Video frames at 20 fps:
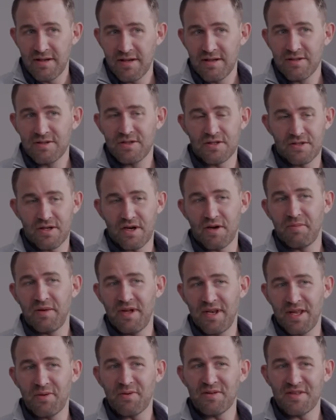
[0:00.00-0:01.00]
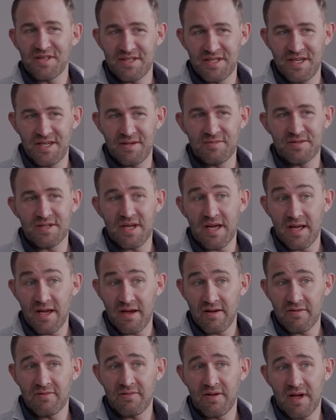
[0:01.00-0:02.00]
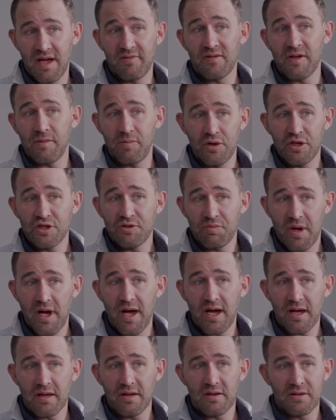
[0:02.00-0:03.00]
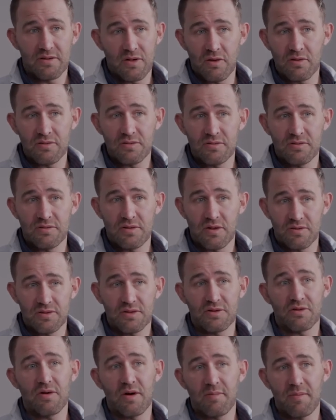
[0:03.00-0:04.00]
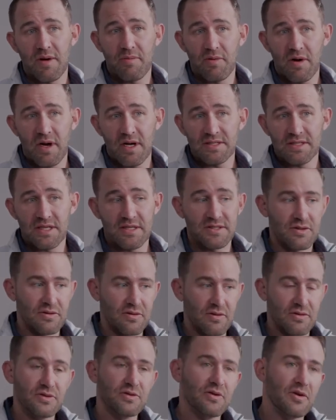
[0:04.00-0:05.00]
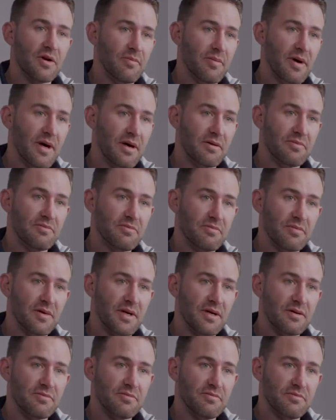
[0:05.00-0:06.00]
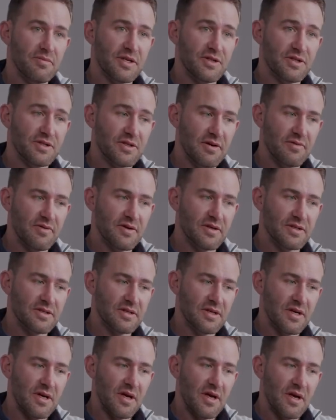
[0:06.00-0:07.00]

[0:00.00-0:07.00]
to start meeting with the teams that have heavy pushback. Don't screw up my process, or don't screw up my servers.